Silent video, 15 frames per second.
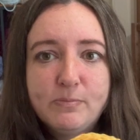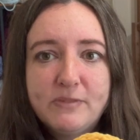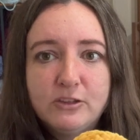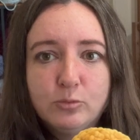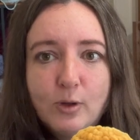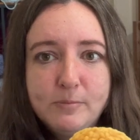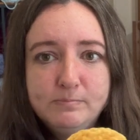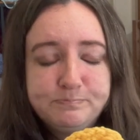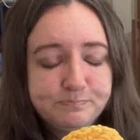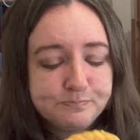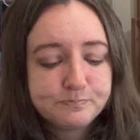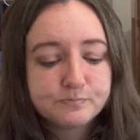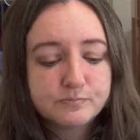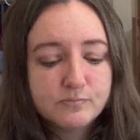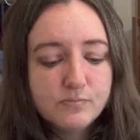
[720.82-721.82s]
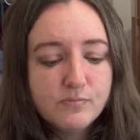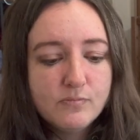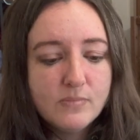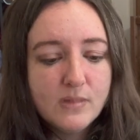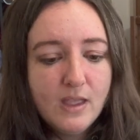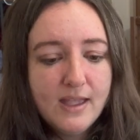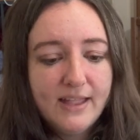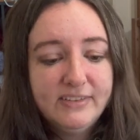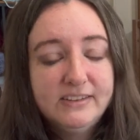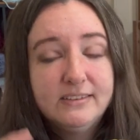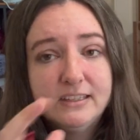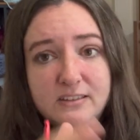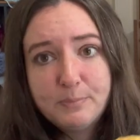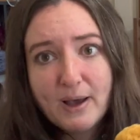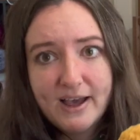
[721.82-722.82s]
this one, at least
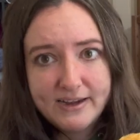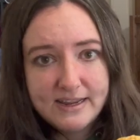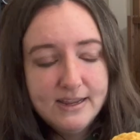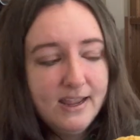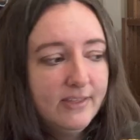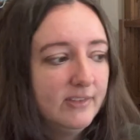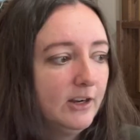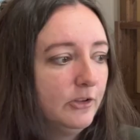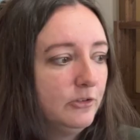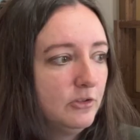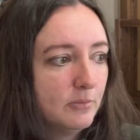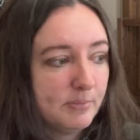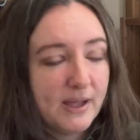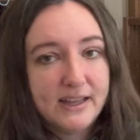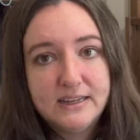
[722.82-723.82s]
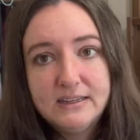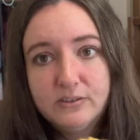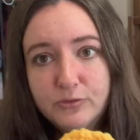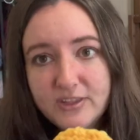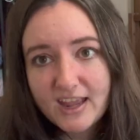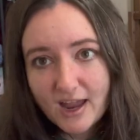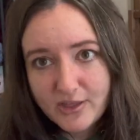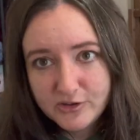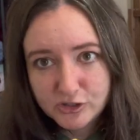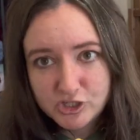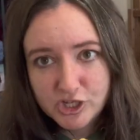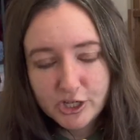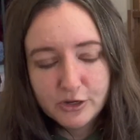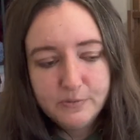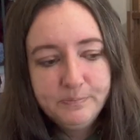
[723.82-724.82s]
his body. And then I'll do the bodies for the other
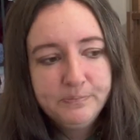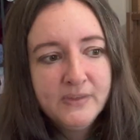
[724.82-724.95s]
two.